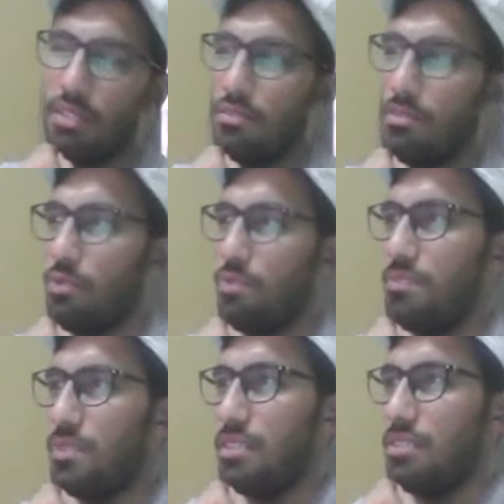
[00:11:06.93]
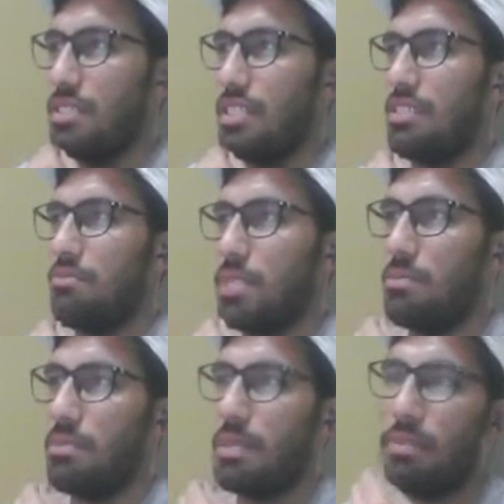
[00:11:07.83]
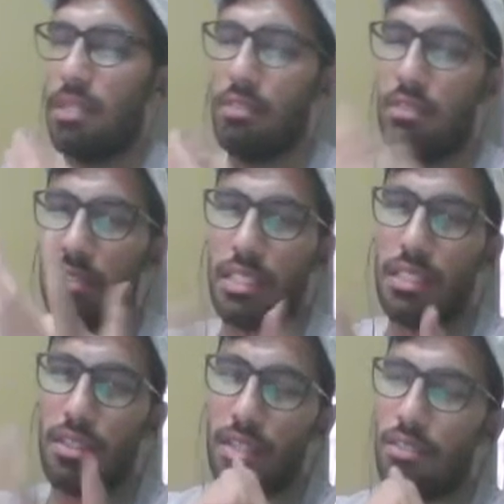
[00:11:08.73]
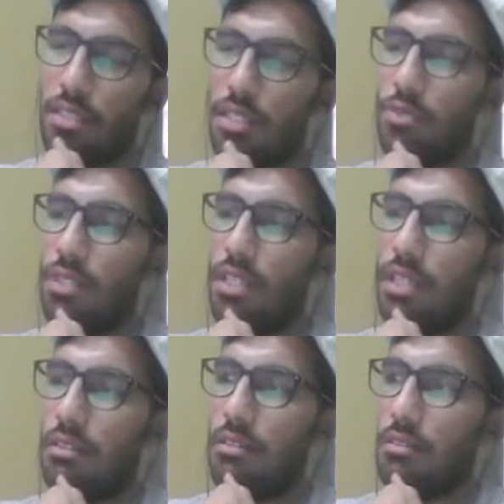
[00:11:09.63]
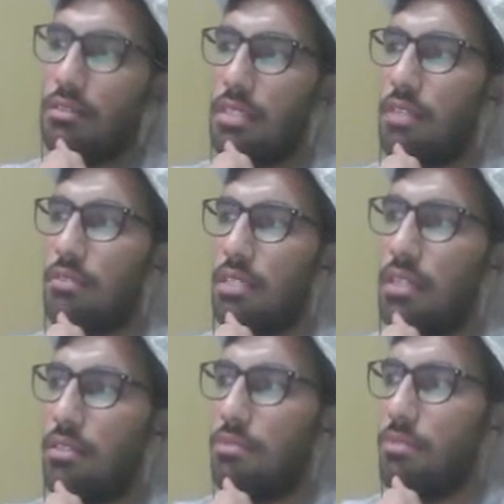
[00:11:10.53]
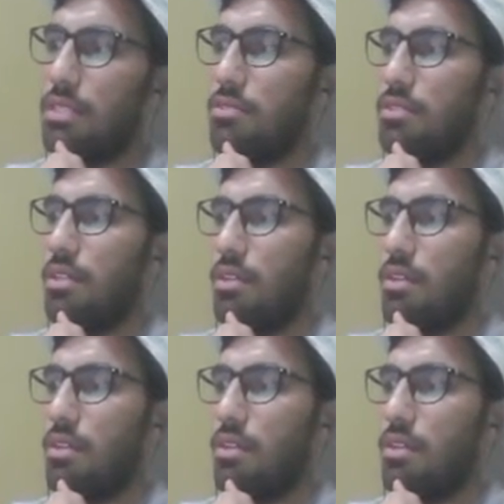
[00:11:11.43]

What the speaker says: So the team that prepared this data, right, they told that they have scaled it, means